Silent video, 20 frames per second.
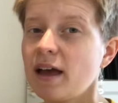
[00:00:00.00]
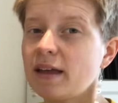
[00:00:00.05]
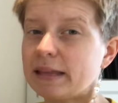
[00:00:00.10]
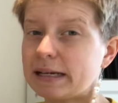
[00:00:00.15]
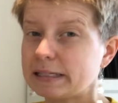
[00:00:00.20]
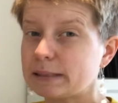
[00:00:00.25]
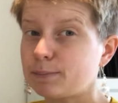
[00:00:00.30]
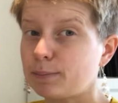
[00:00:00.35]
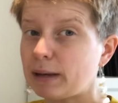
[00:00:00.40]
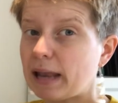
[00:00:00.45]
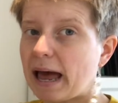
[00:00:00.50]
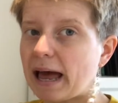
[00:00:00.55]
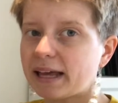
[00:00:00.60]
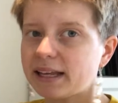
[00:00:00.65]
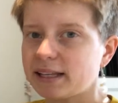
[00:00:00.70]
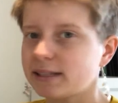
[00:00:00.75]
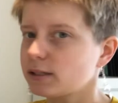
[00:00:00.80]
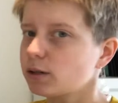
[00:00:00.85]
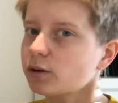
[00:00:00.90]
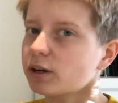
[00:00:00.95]
that's
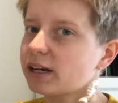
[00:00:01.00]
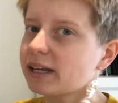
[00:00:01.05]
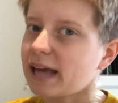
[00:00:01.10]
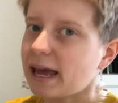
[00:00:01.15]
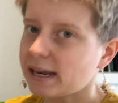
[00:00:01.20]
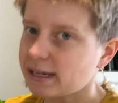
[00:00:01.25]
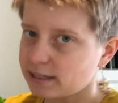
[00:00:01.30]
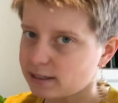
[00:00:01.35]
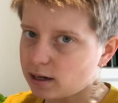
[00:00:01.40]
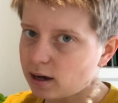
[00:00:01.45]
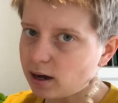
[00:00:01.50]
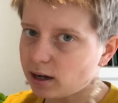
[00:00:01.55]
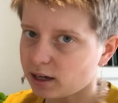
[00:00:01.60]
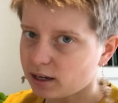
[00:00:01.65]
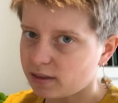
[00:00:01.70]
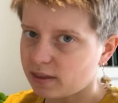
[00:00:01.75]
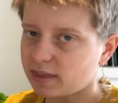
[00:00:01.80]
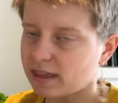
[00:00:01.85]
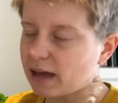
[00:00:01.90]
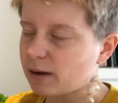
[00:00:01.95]
black. It's not going to get any darker
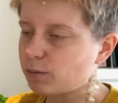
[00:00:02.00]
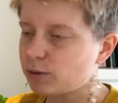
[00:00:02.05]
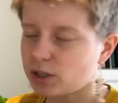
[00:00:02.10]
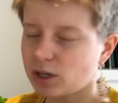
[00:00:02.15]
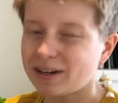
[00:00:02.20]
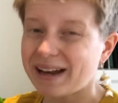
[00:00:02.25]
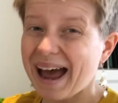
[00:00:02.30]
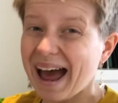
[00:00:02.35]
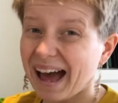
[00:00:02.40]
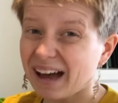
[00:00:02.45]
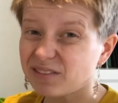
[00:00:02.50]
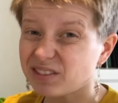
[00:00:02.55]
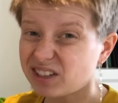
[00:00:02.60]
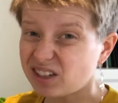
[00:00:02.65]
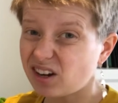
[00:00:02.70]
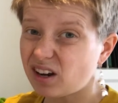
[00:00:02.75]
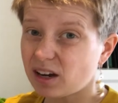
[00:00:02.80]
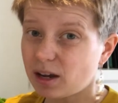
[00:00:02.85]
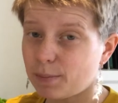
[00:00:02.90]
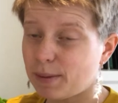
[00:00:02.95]
than that. We don't have a
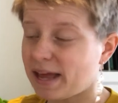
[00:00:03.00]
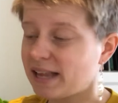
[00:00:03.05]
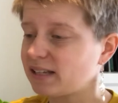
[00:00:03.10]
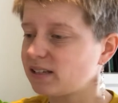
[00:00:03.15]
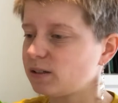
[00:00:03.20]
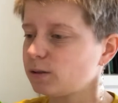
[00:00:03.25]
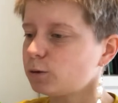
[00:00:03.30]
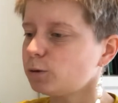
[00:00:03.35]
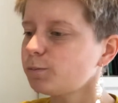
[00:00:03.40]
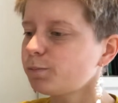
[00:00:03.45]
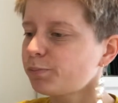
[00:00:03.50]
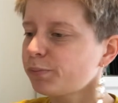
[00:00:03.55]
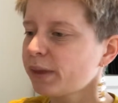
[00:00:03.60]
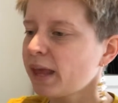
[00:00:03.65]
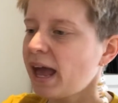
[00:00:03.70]
darker pencil.